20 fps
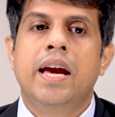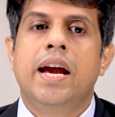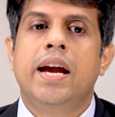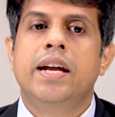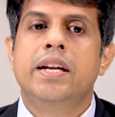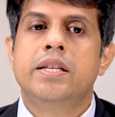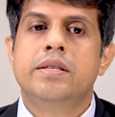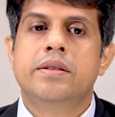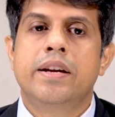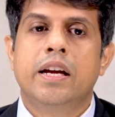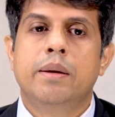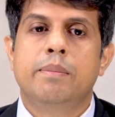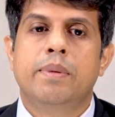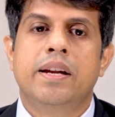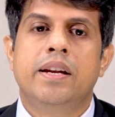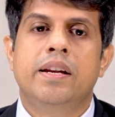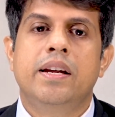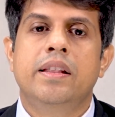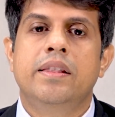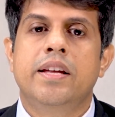It is
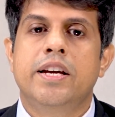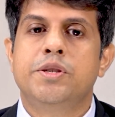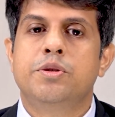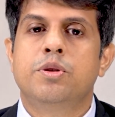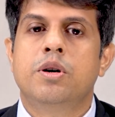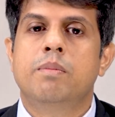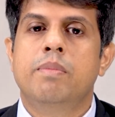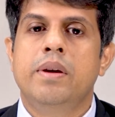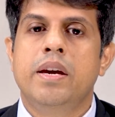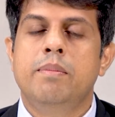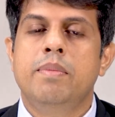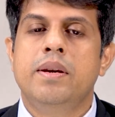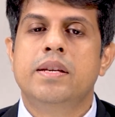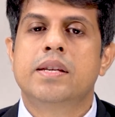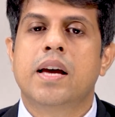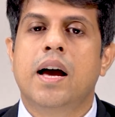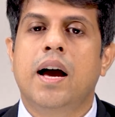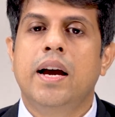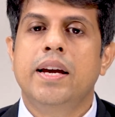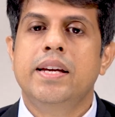recommended that your baby's
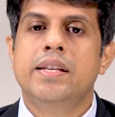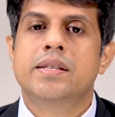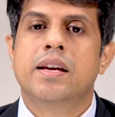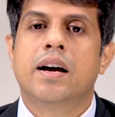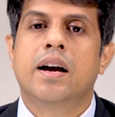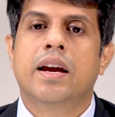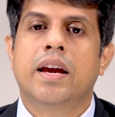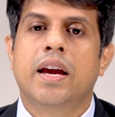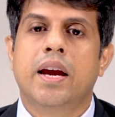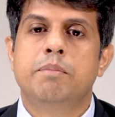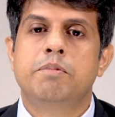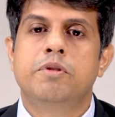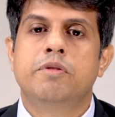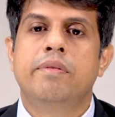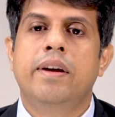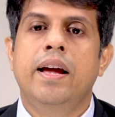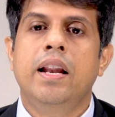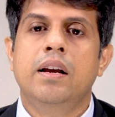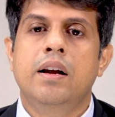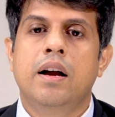eyes are kept
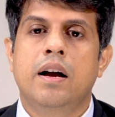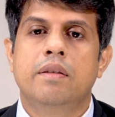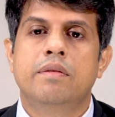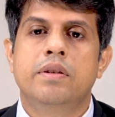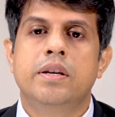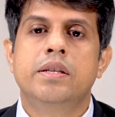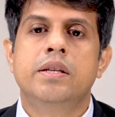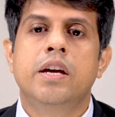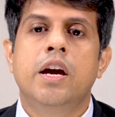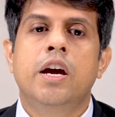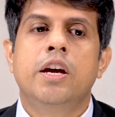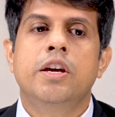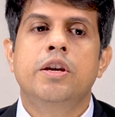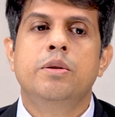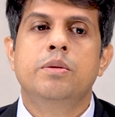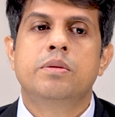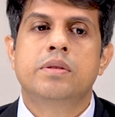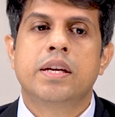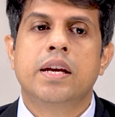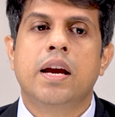well covered
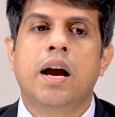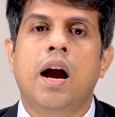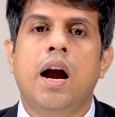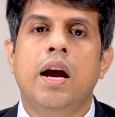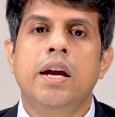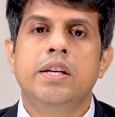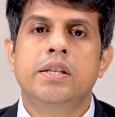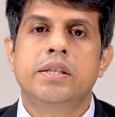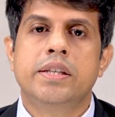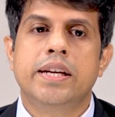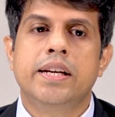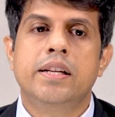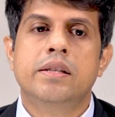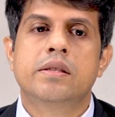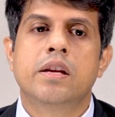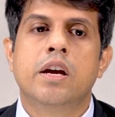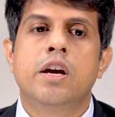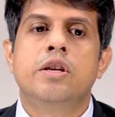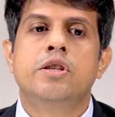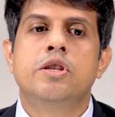using eye
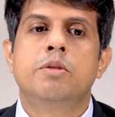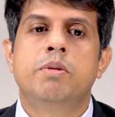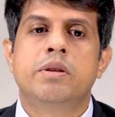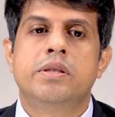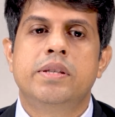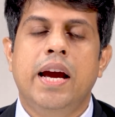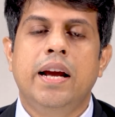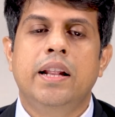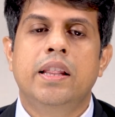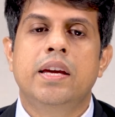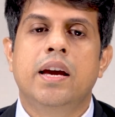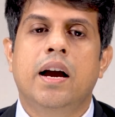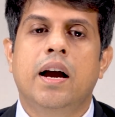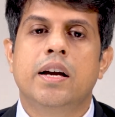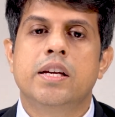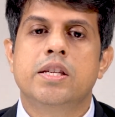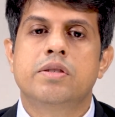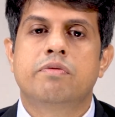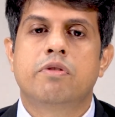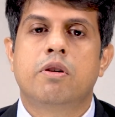shields to protect the
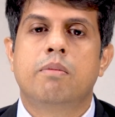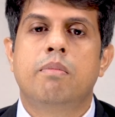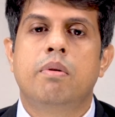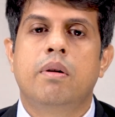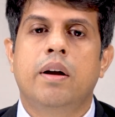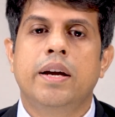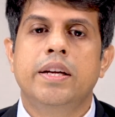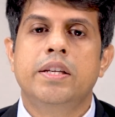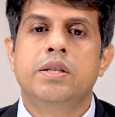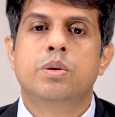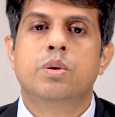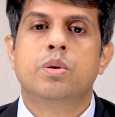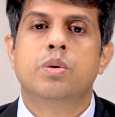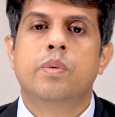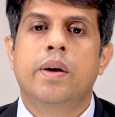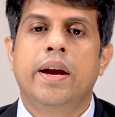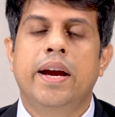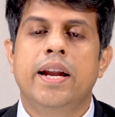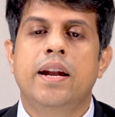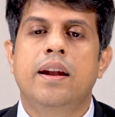eyes from bright
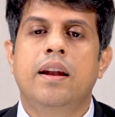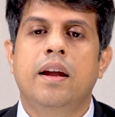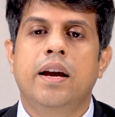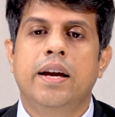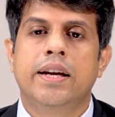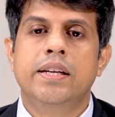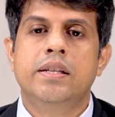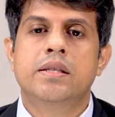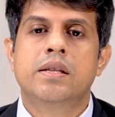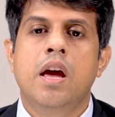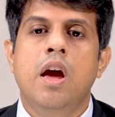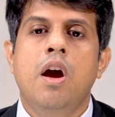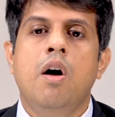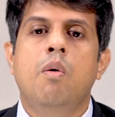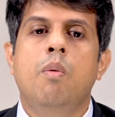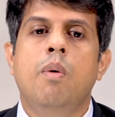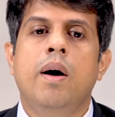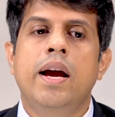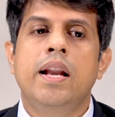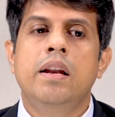overhead lights
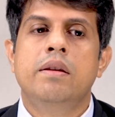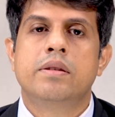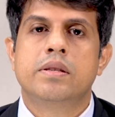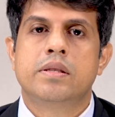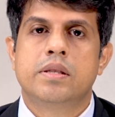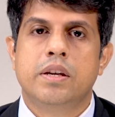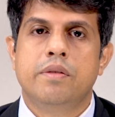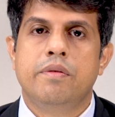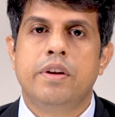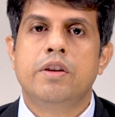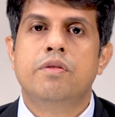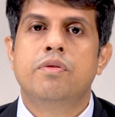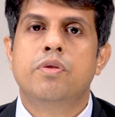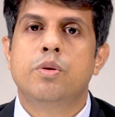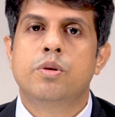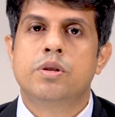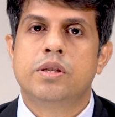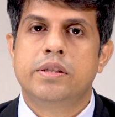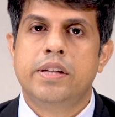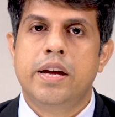while receiving
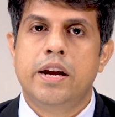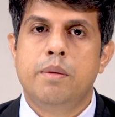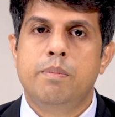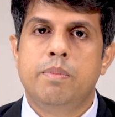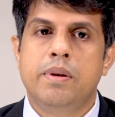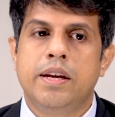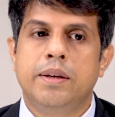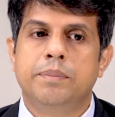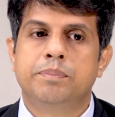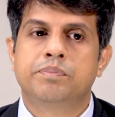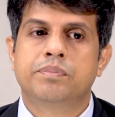phototherapy.